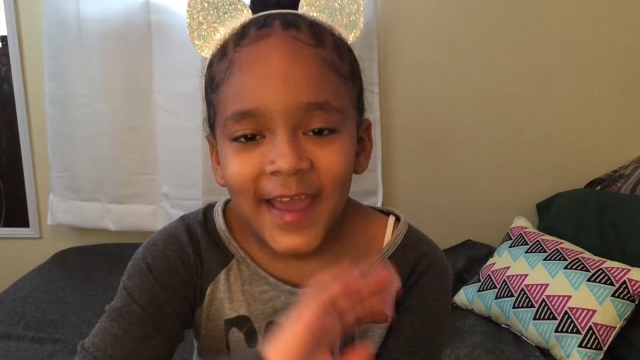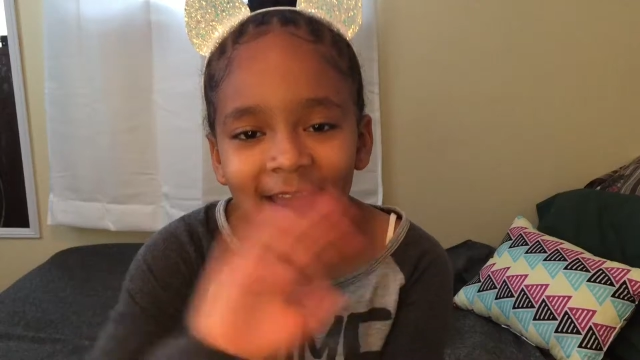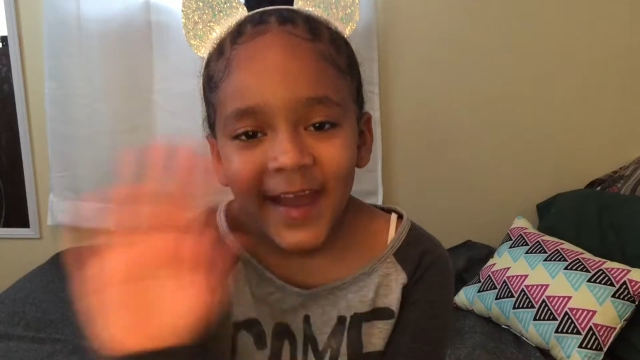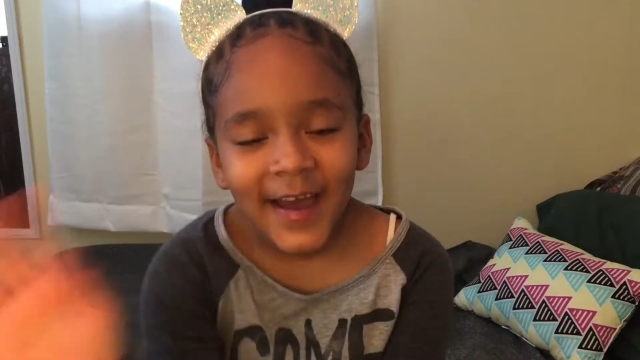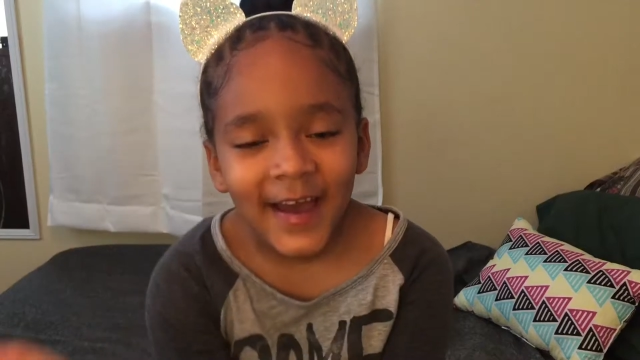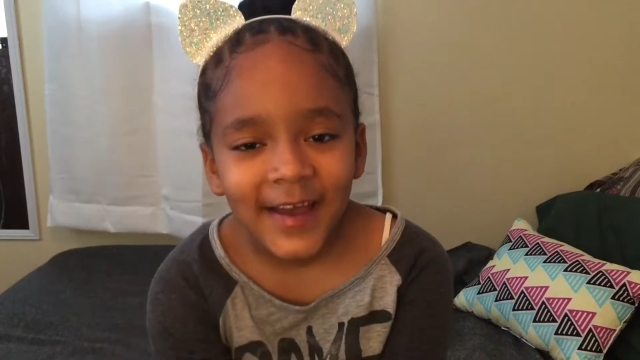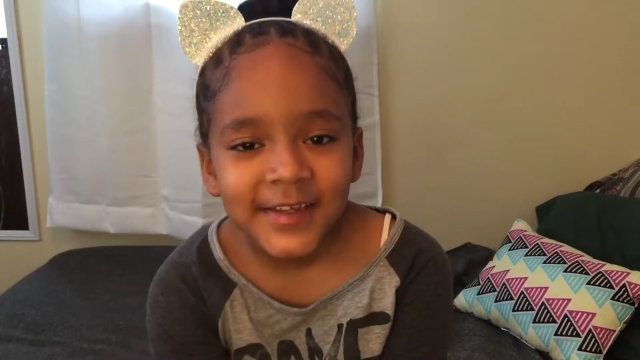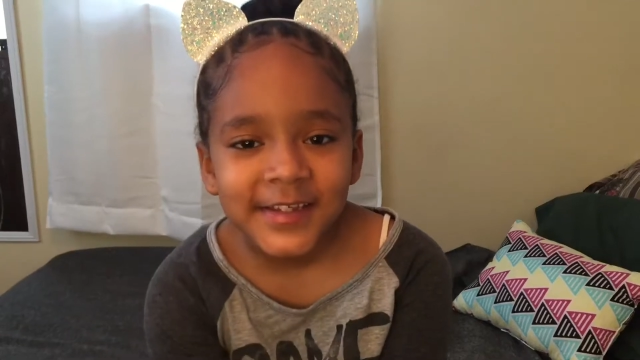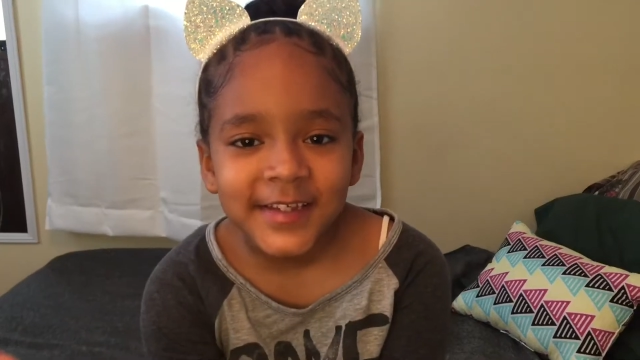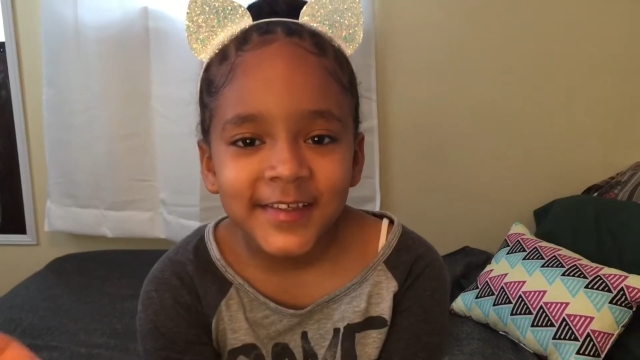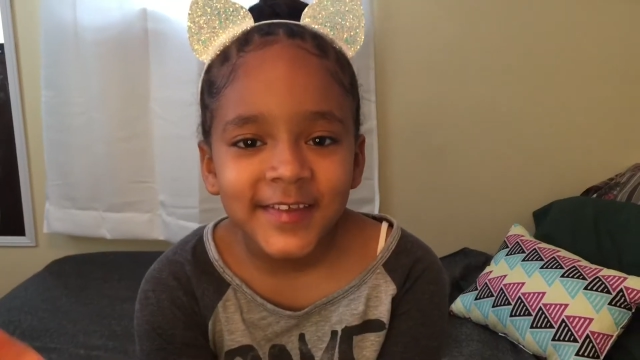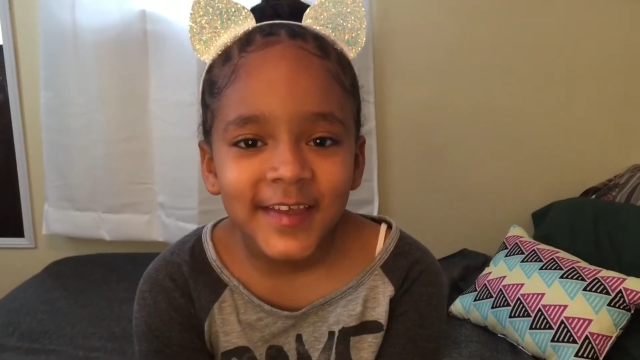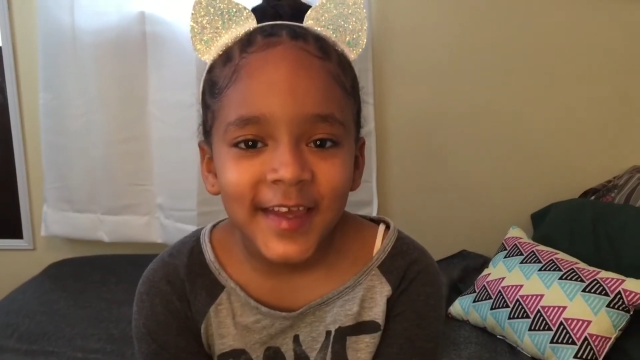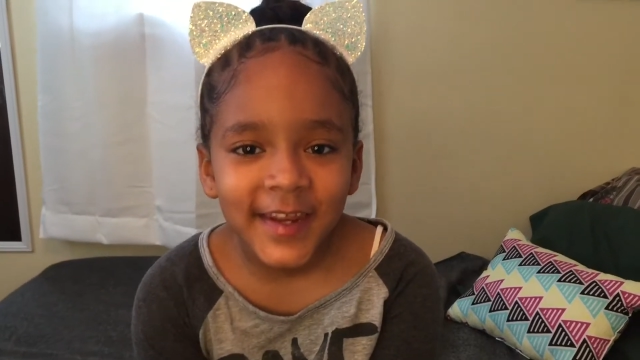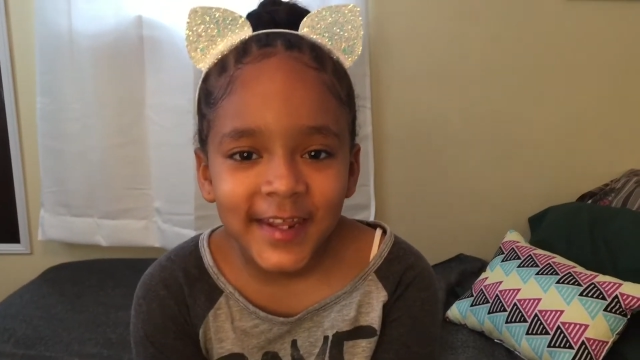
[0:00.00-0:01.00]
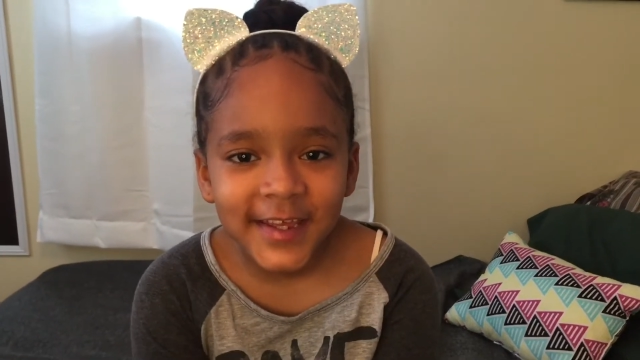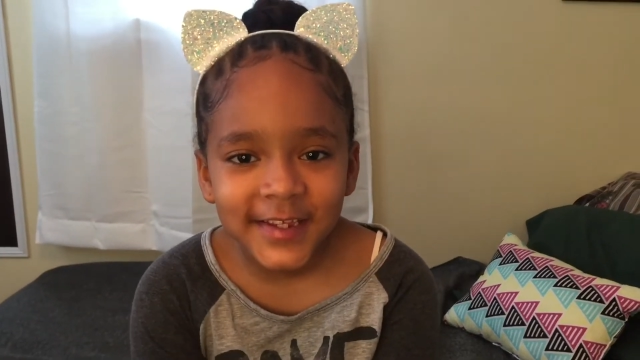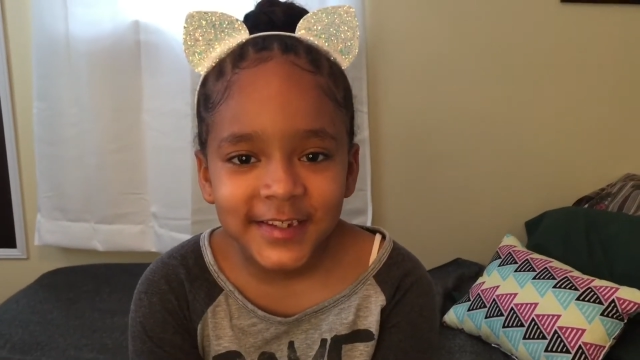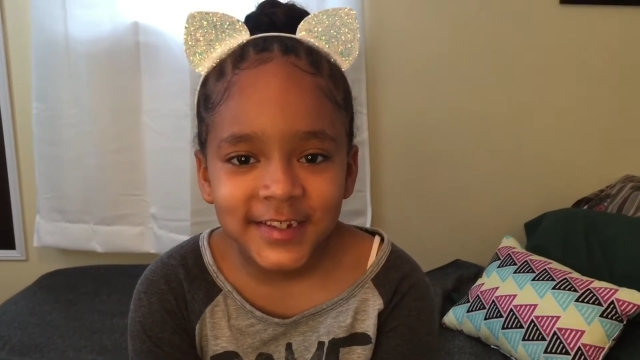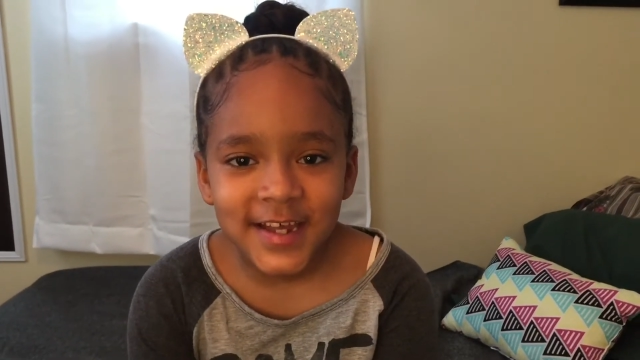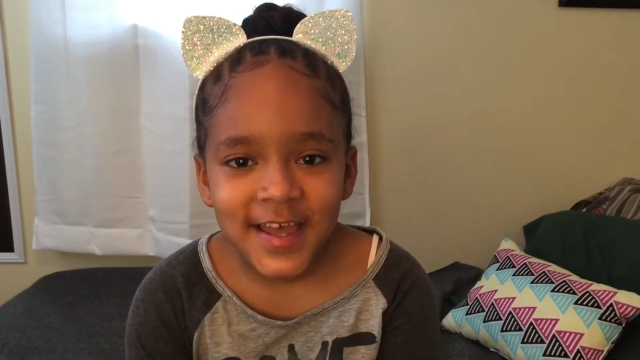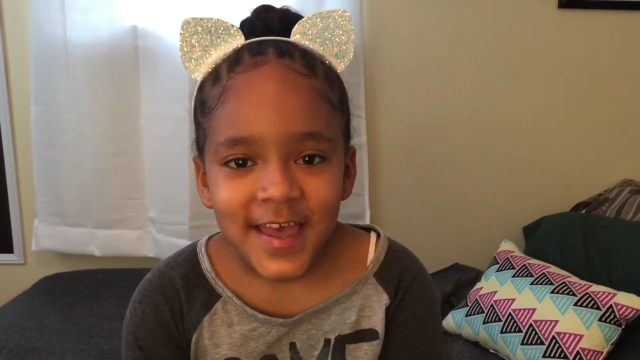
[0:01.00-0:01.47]
Hey guys, it's
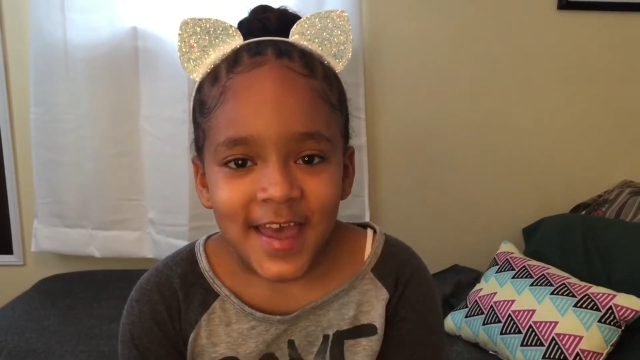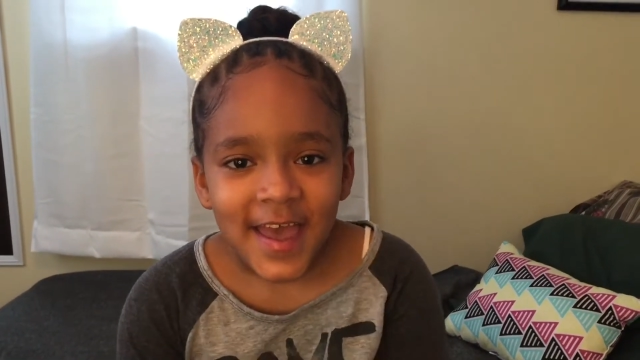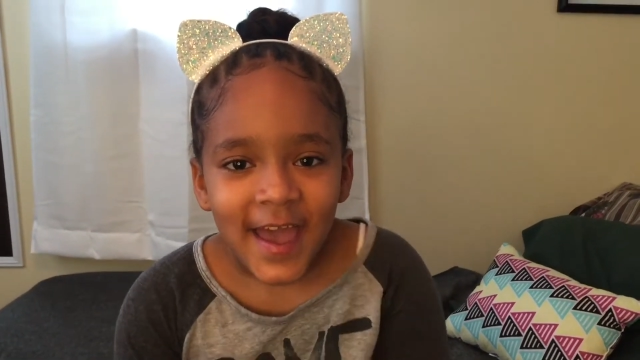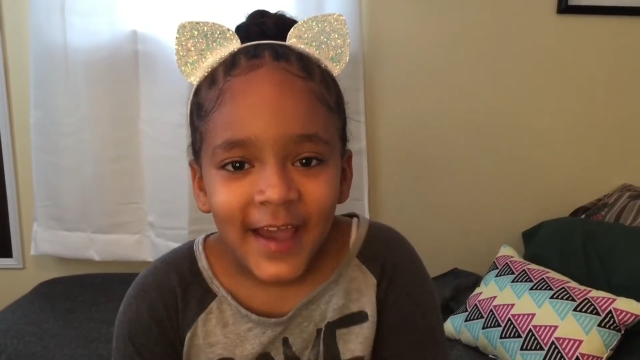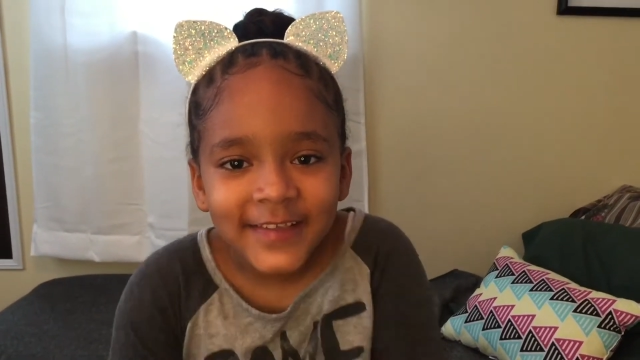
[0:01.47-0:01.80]
Khadijah,